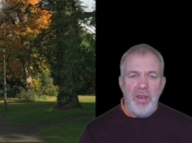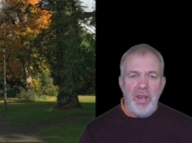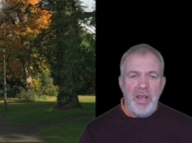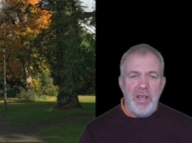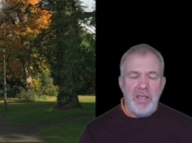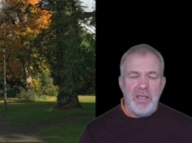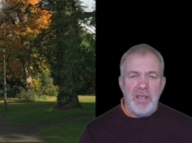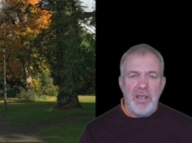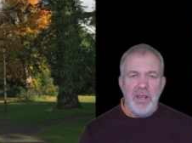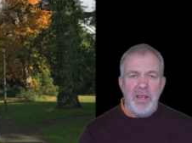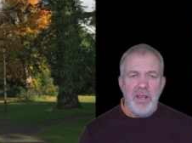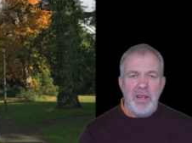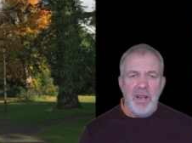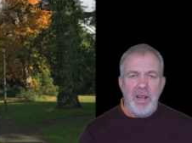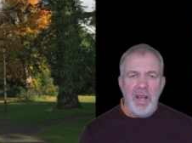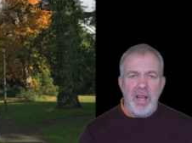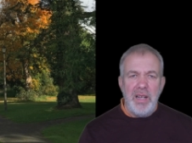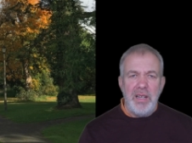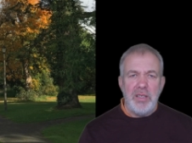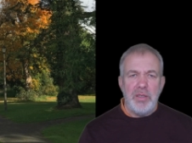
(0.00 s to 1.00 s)
it,
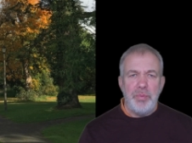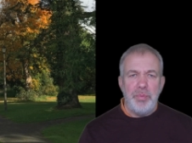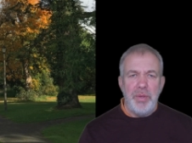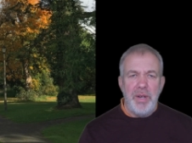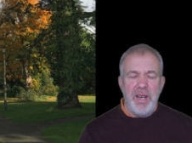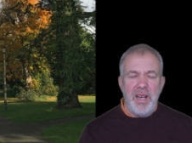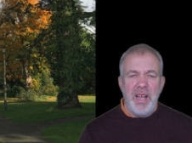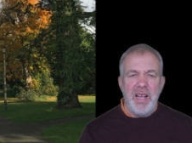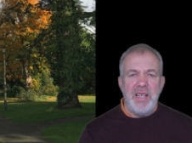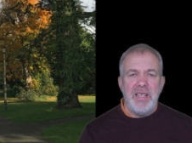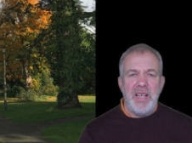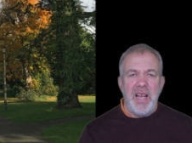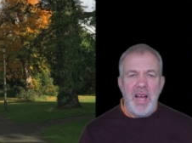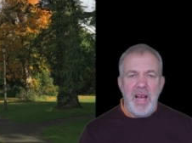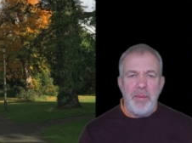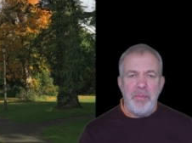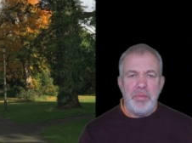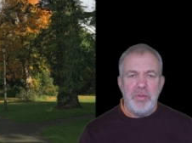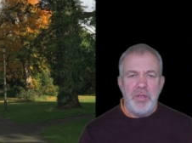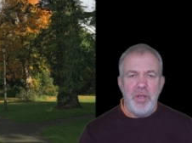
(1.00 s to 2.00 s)
like the spring, it's
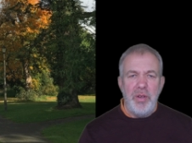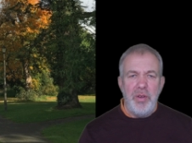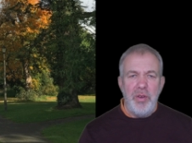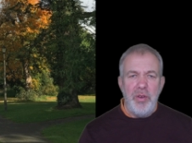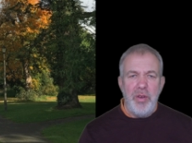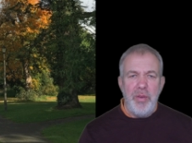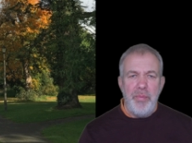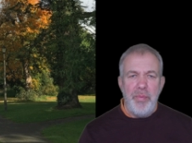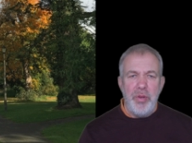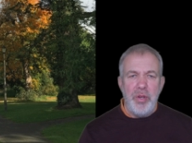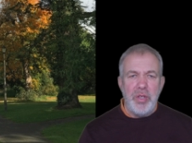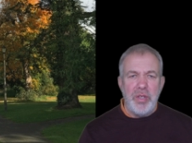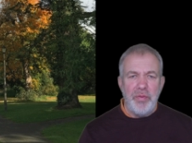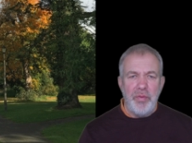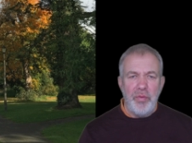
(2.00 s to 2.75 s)
absolutely beautiful.